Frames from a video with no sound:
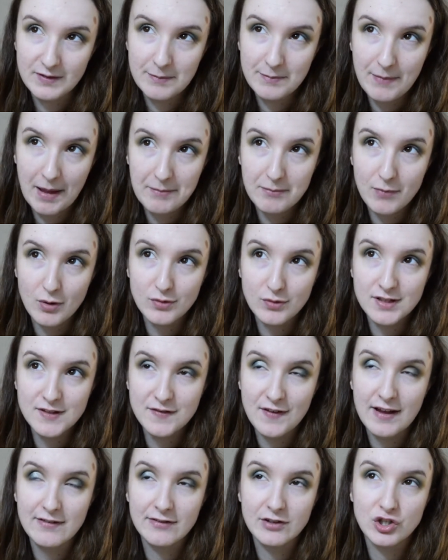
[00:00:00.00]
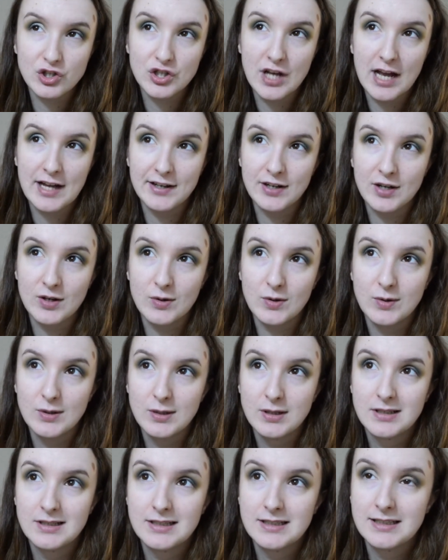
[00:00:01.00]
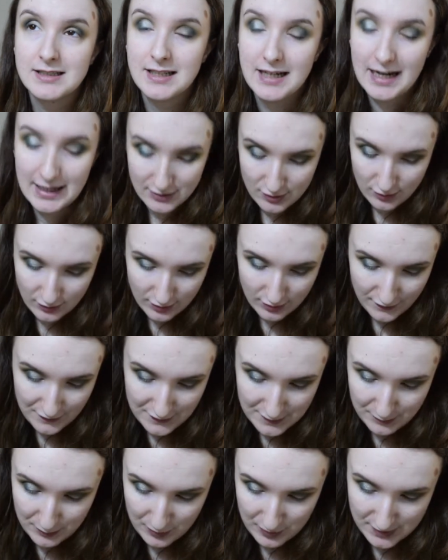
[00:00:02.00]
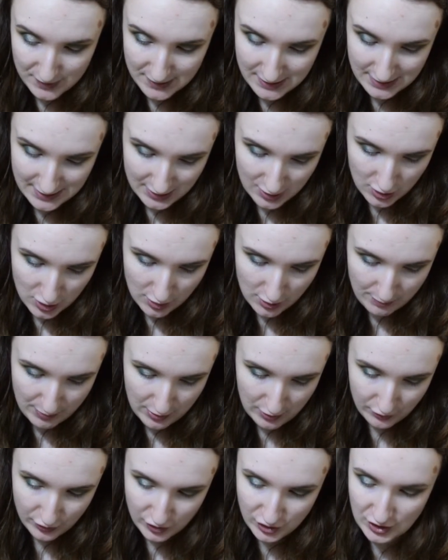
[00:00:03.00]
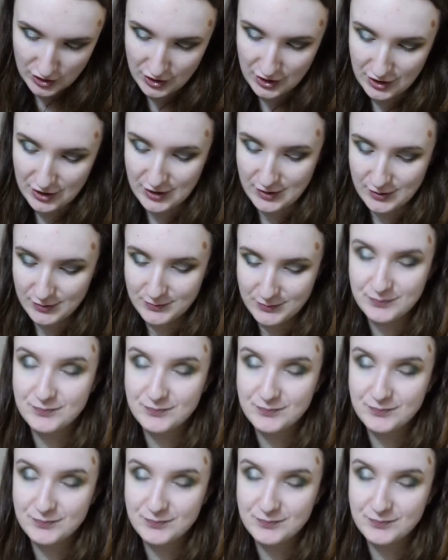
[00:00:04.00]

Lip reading: My most favourite shadow, I don't know if it's Busted or Potion, you know.